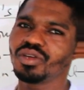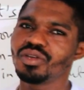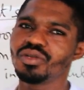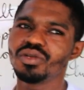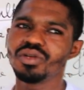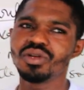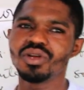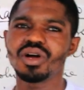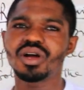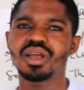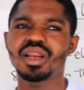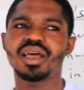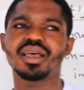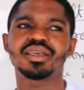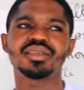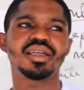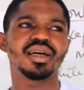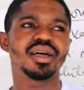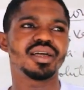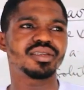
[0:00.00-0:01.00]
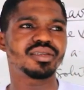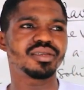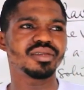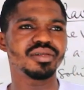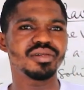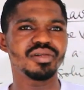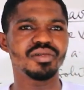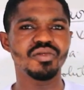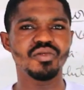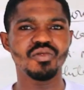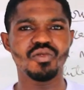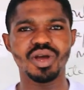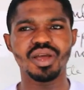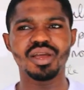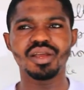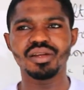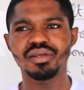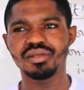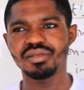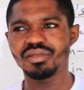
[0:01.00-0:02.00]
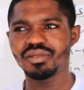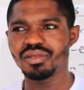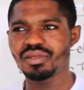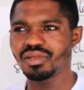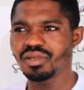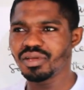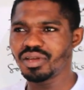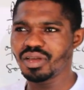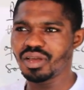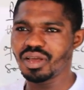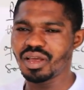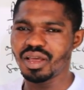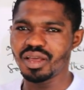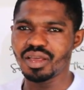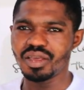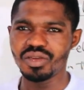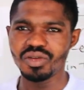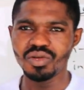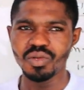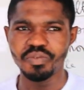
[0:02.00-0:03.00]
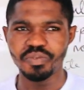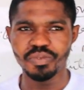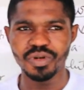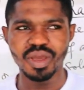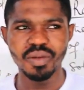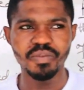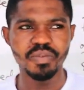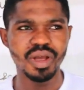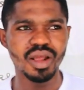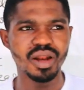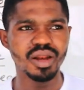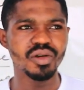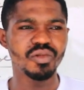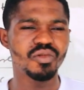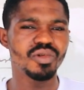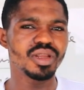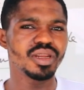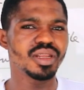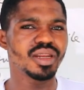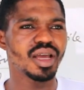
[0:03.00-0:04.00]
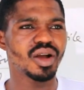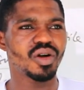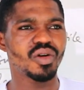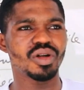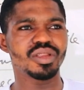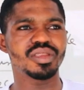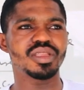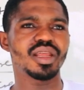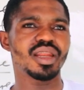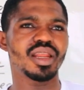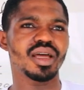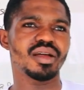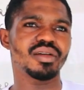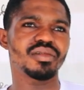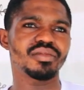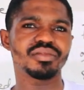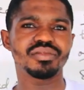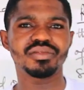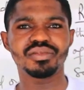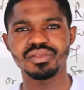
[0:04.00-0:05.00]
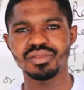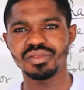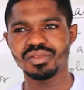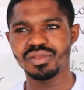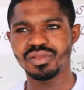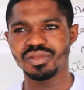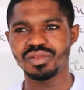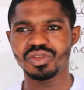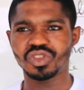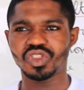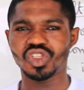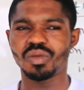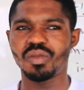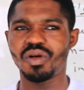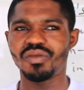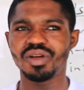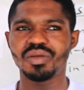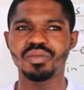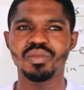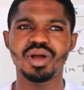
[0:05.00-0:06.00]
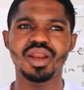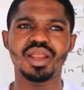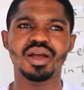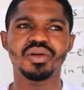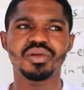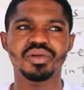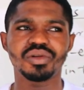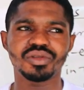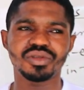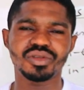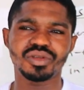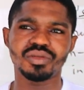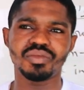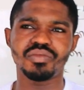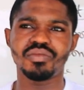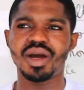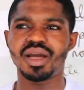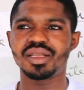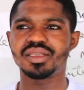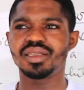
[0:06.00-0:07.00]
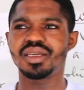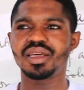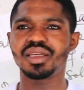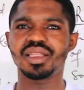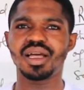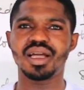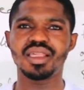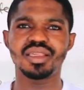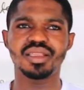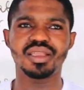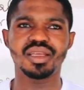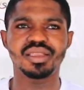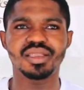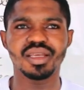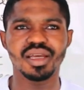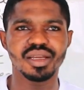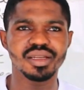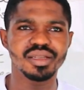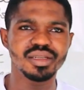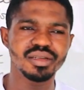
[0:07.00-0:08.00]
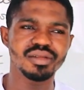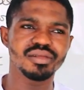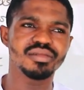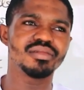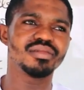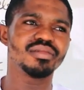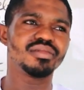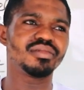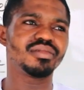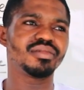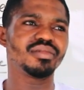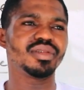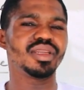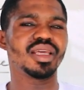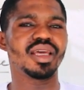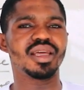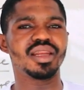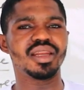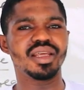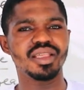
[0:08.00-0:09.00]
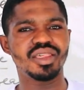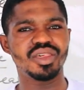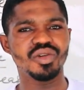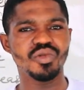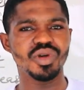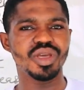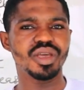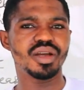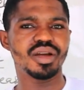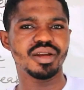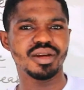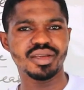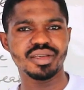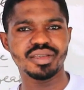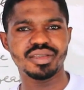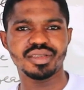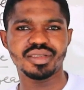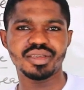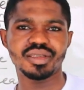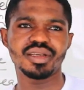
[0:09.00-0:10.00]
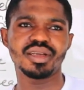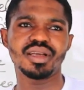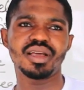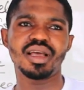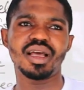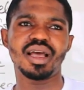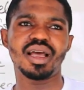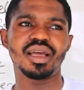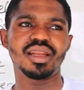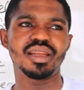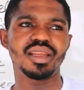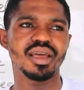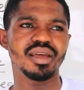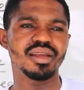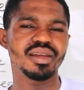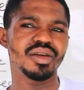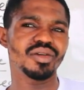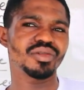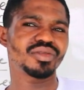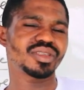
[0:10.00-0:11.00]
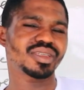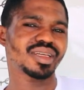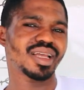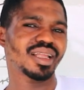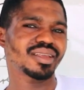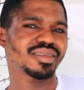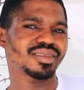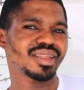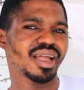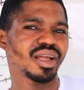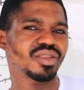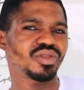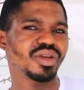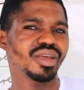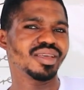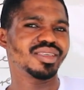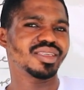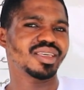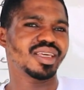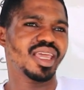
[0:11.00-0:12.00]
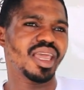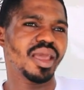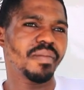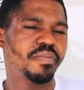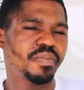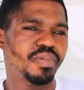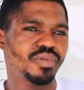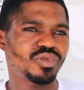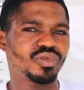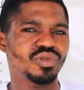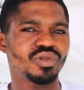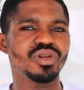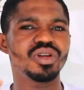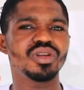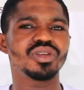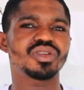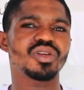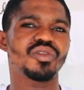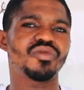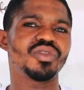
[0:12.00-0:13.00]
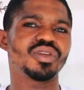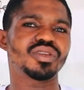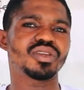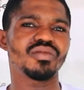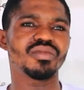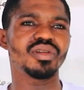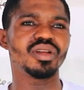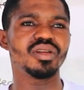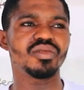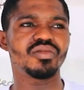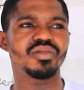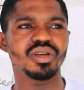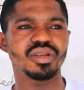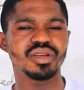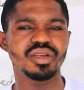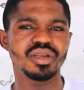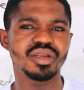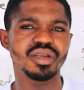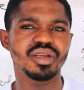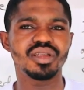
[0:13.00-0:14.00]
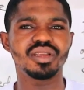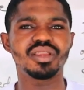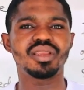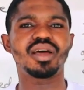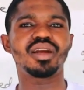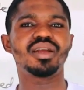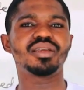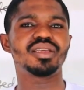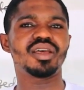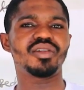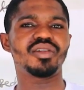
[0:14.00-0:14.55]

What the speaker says: You know, class, that when you keep a liquid in a container, some of the molecules might get agitated, the energy will increase, and then they start to escape through the surface of the liquid. That is